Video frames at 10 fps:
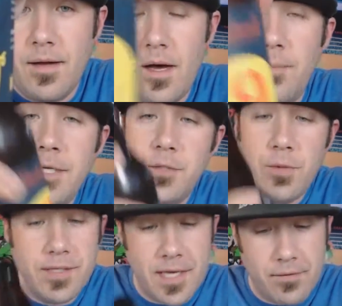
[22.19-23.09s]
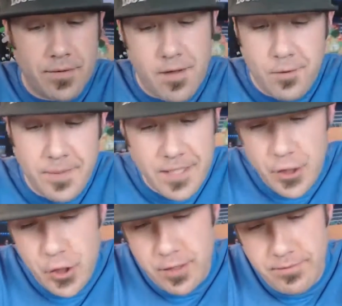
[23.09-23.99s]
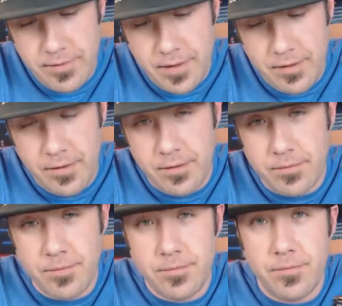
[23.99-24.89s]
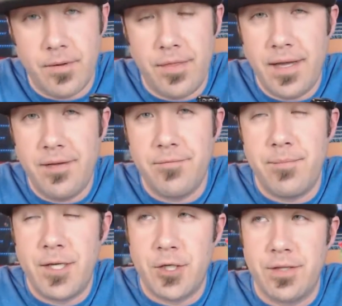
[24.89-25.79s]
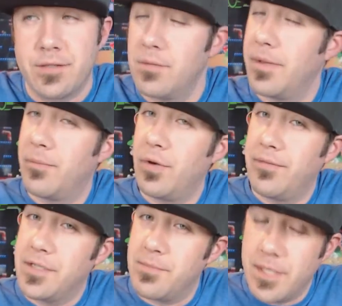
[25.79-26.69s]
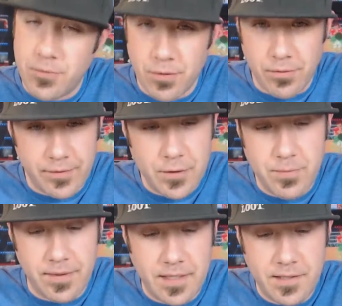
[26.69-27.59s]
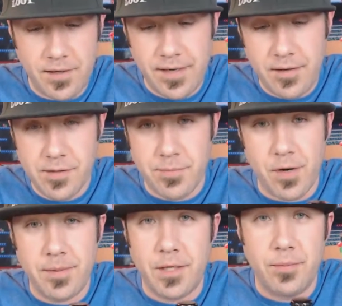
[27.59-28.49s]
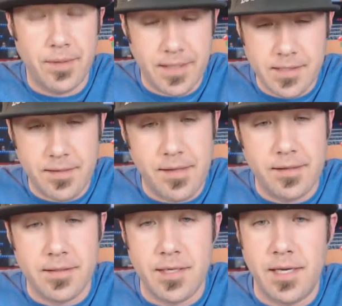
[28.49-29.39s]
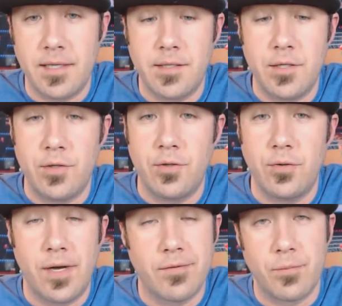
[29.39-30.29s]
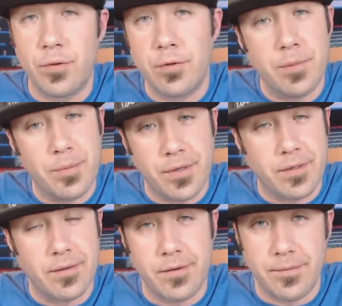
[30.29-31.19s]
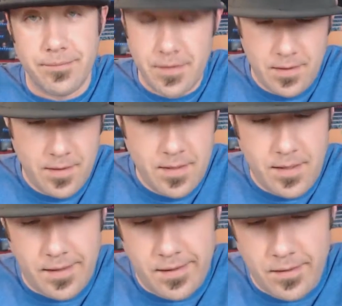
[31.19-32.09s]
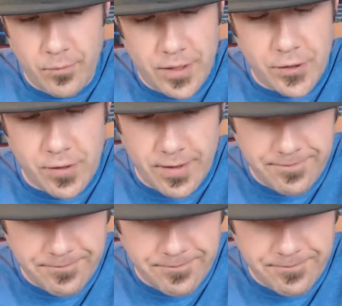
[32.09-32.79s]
Uh, Beachwood is out of Long Beach. They're I think I've mentioned this on my previous Beachwood reviews, but they started out as a barbecue place and then decided to have a brewery put onto their um, restaurant.